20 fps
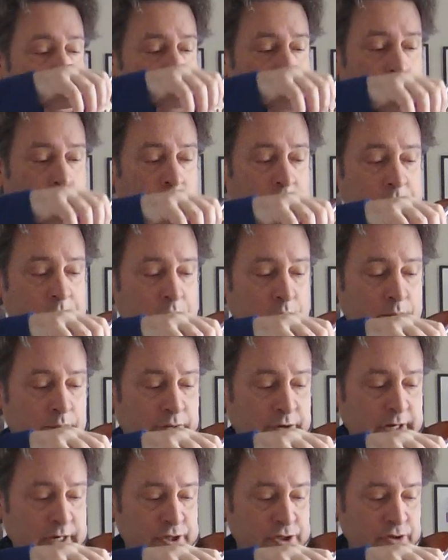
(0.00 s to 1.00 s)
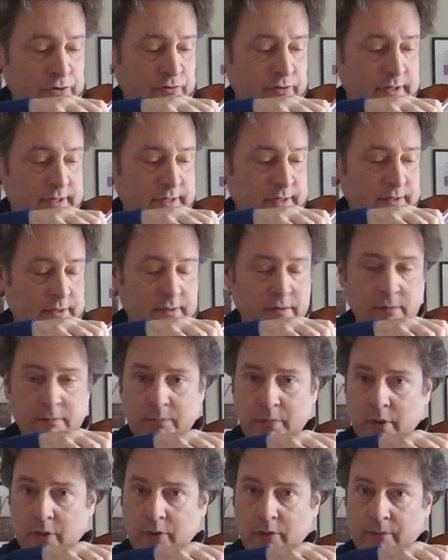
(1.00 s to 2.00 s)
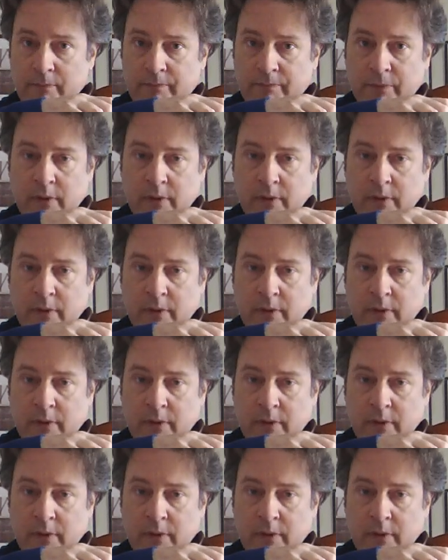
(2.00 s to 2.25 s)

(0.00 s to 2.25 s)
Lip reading: when I put pressure into the bow.